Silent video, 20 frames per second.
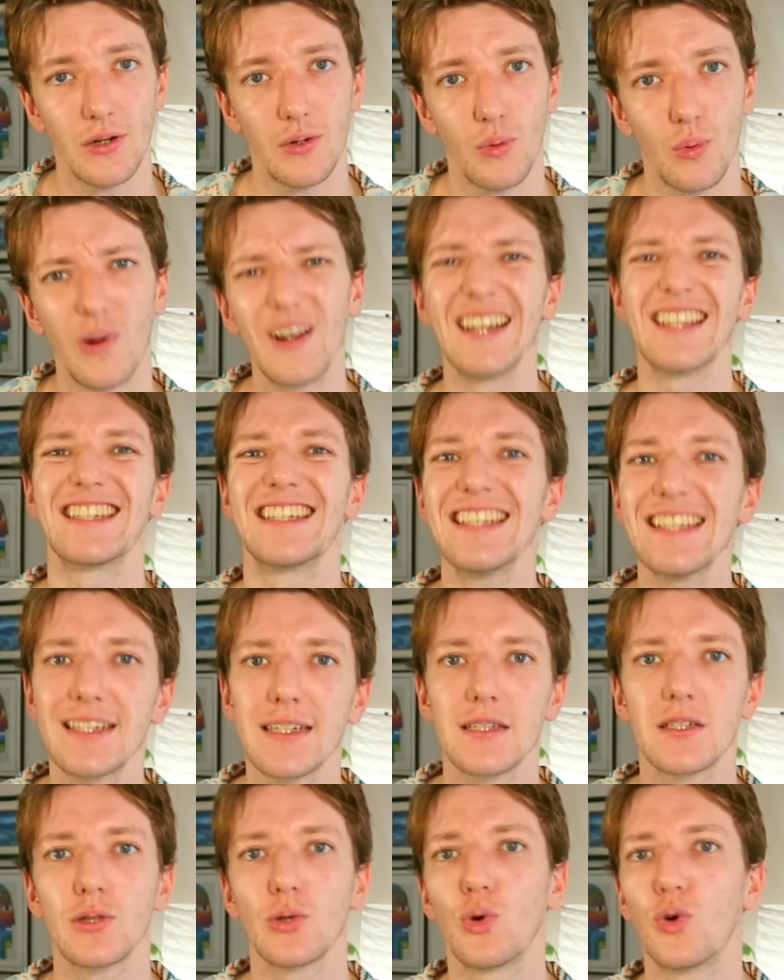what is
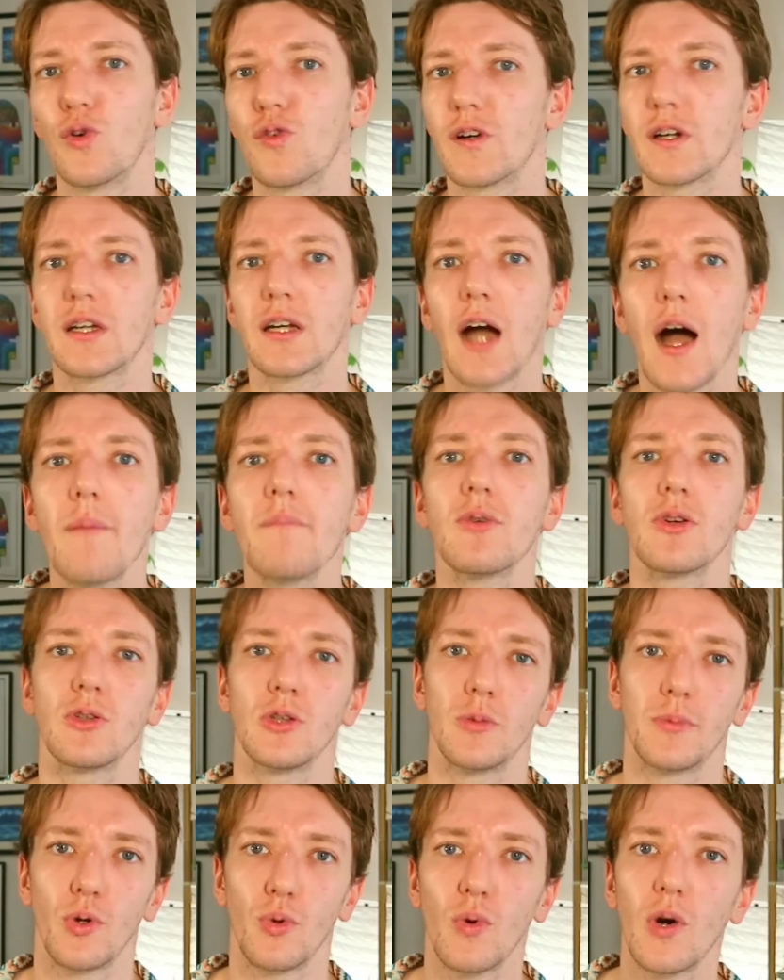needed to overcome
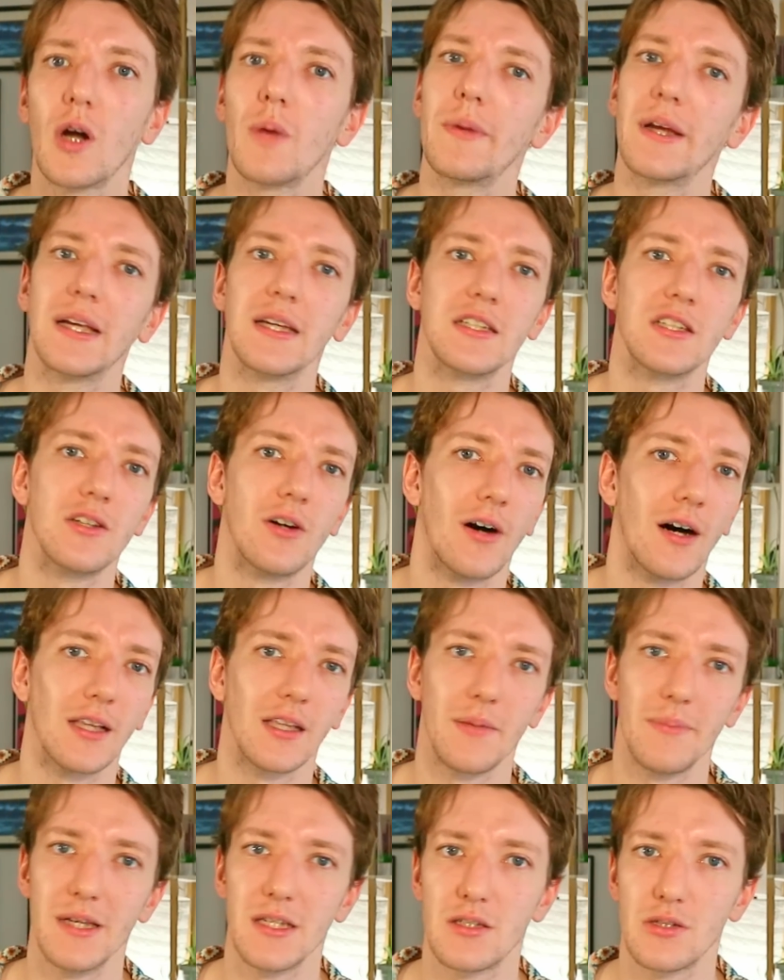global warming is not a
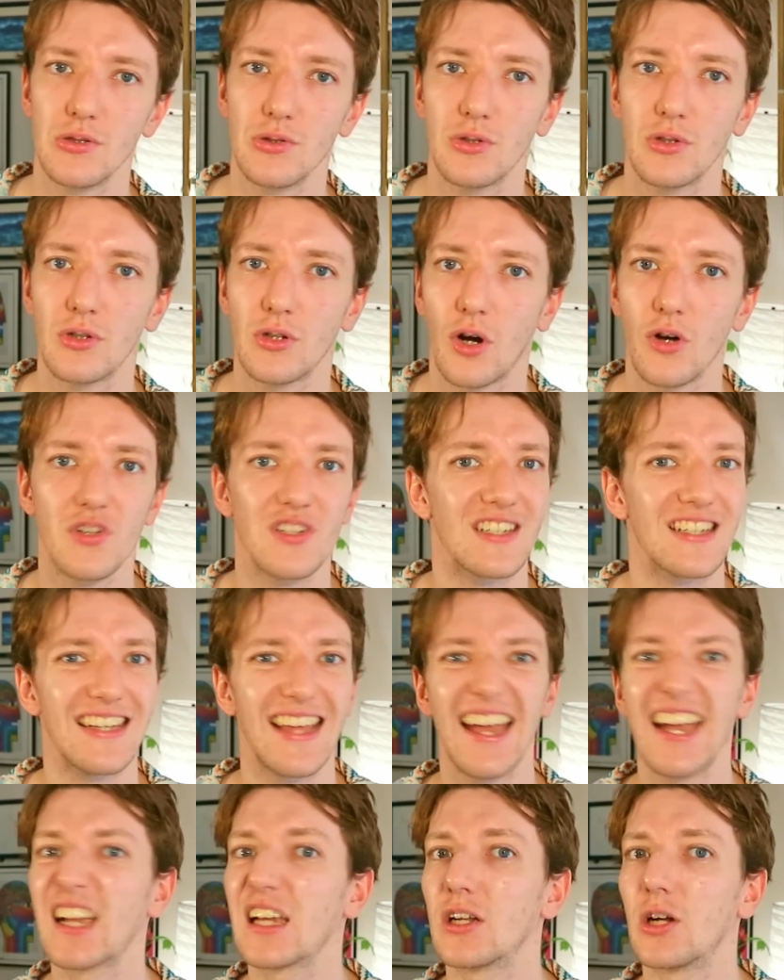limit to constant
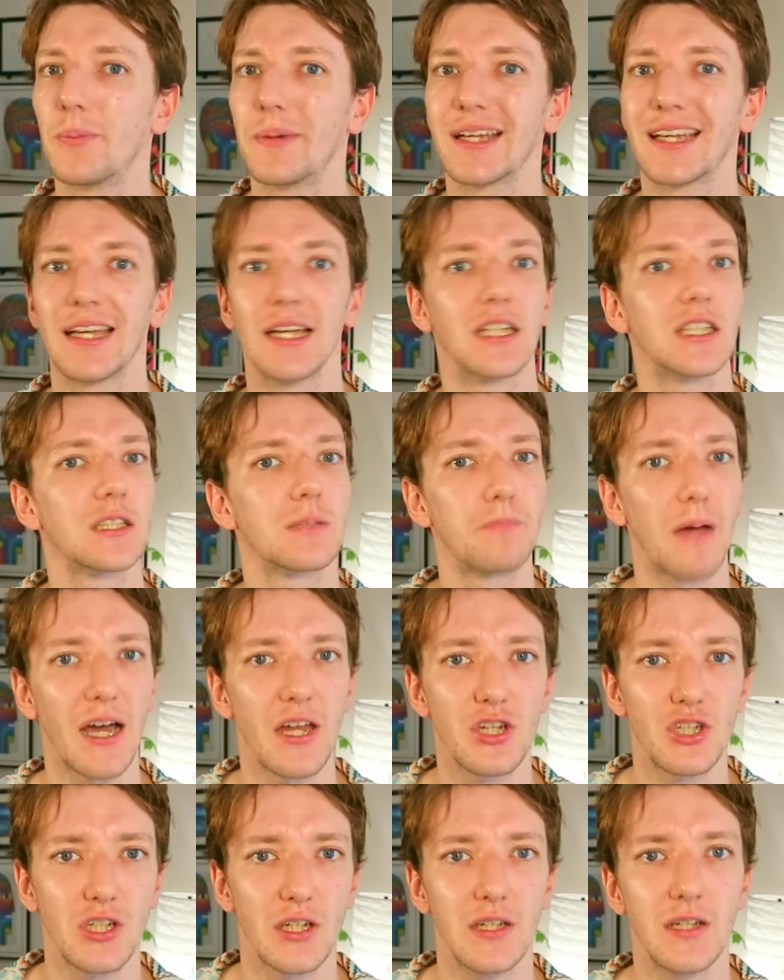economic
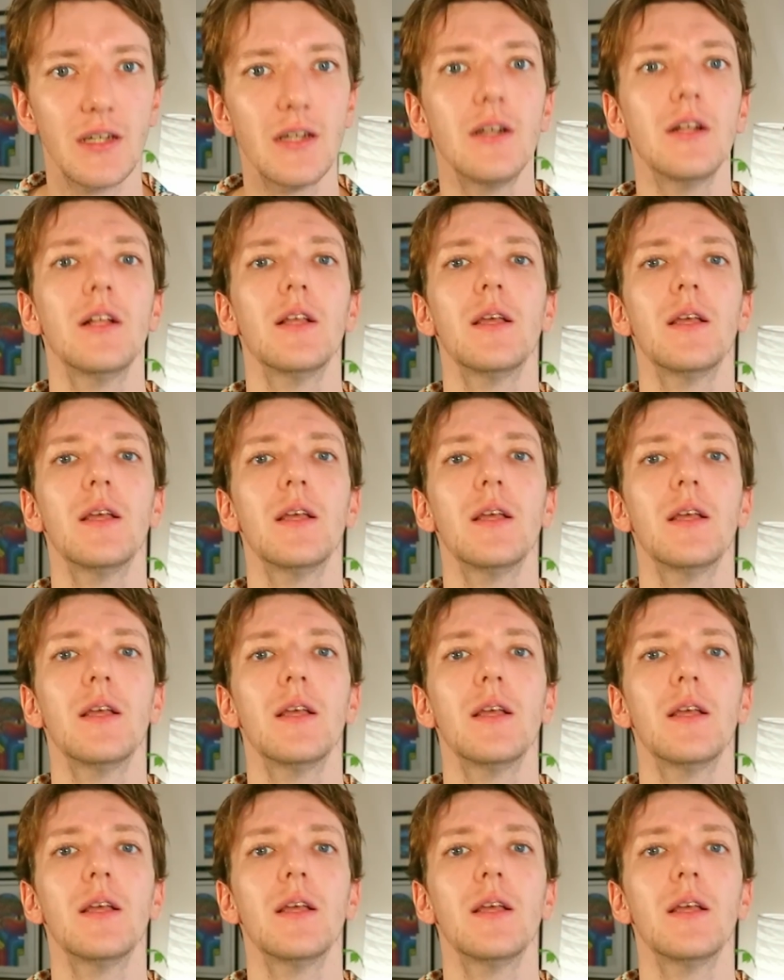expansion,